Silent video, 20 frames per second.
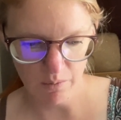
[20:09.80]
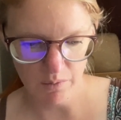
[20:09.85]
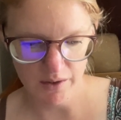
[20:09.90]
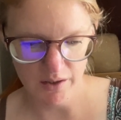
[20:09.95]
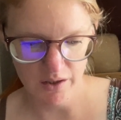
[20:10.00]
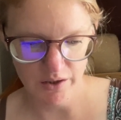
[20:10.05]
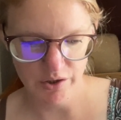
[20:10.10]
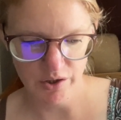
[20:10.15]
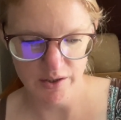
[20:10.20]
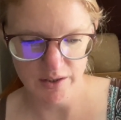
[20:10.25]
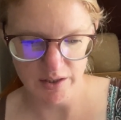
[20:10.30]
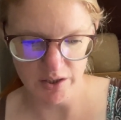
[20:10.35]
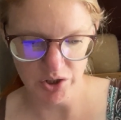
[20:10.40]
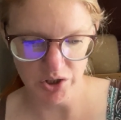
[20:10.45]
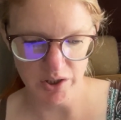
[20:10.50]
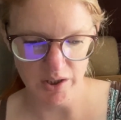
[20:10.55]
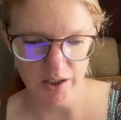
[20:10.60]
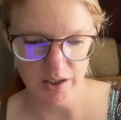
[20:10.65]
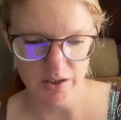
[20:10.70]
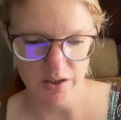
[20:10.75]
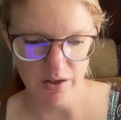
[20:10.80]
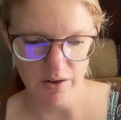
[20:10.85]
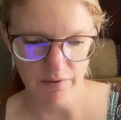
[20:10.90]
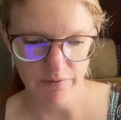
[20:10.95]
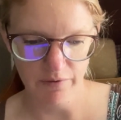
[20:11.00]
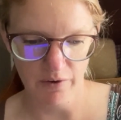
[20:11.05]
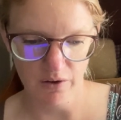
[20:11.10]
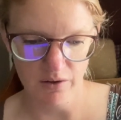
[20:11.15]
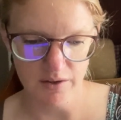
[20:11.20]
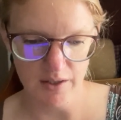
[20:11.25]
one to transition into the
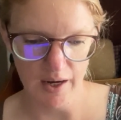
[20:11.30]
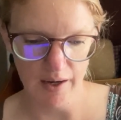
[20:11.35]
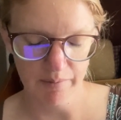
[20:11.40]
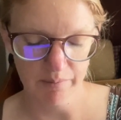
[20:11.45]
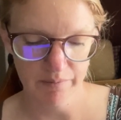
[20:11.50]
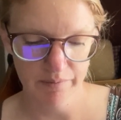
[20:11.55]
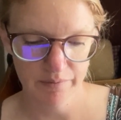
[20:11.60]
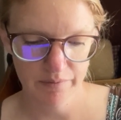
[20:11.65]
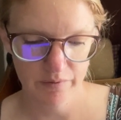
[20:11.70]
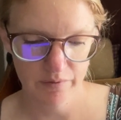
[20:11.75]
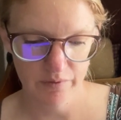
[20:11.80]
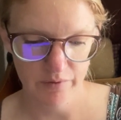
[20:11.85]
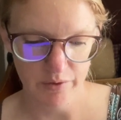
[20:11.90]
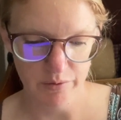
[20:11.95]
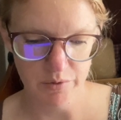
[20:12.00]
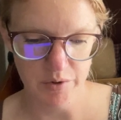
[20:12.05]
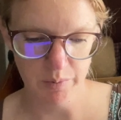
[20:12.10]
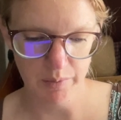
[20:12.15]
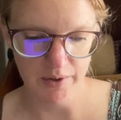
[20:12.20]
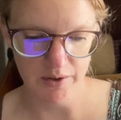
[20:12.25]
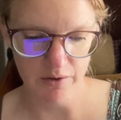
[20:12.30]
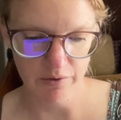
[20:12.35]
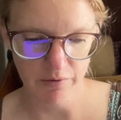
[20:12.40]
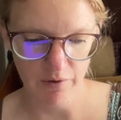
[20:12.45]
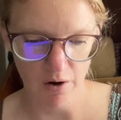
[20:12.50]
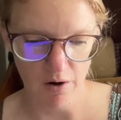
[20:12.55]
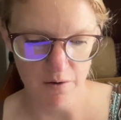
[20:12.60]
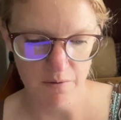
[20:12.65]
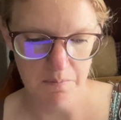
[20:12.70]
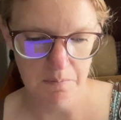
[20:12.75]
fall time, from spring to
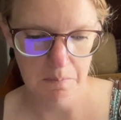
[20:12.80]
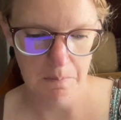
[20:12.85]
fall.